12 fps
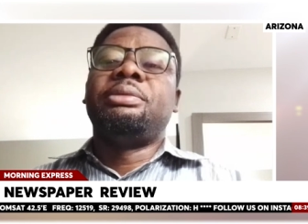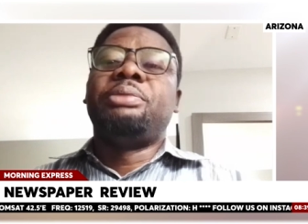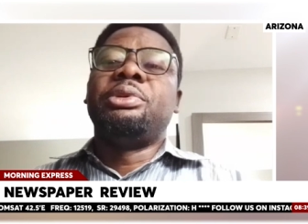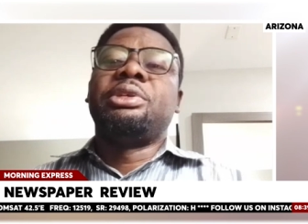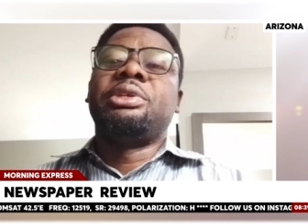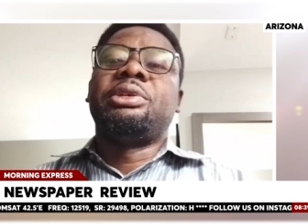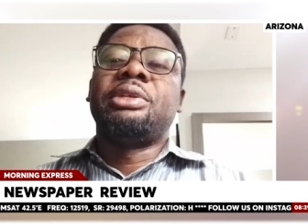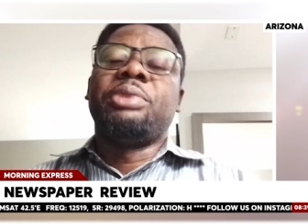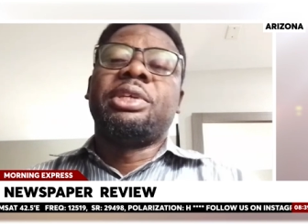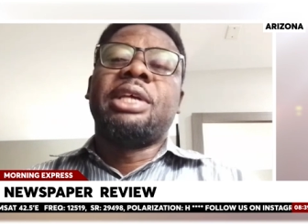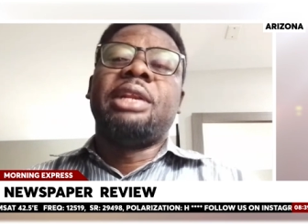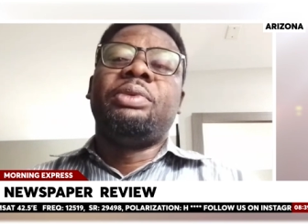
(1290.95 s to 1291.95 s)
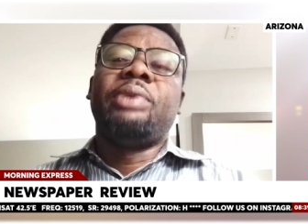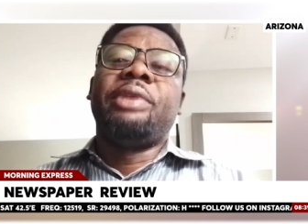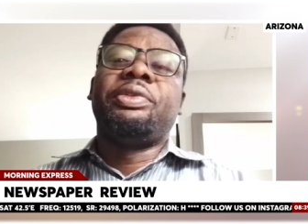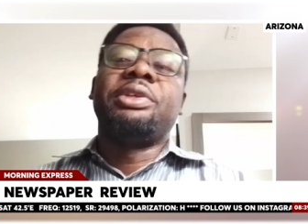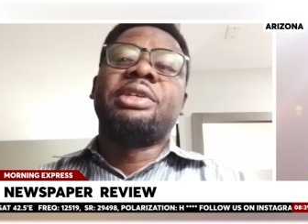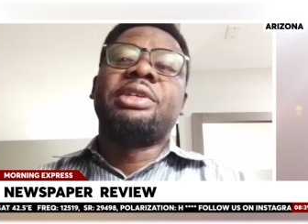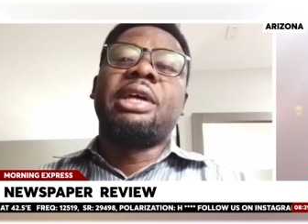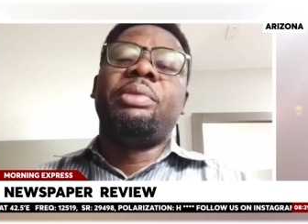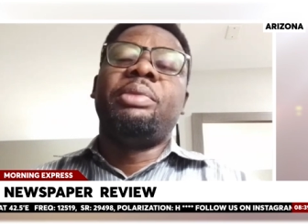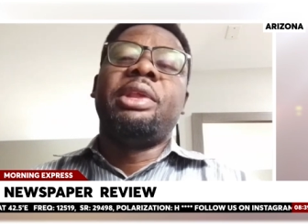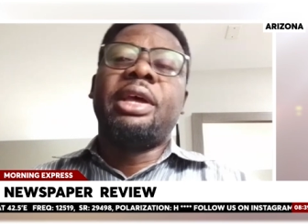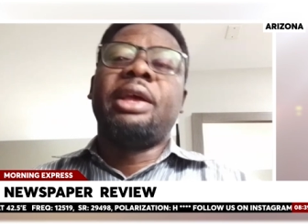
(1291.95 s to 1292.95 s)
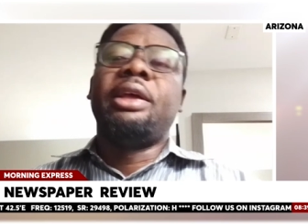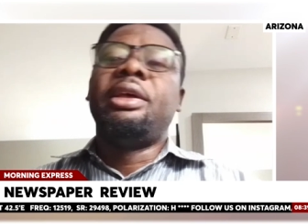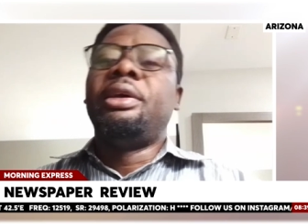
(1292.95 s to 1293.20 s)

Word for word: positions, especially when things are coming in there.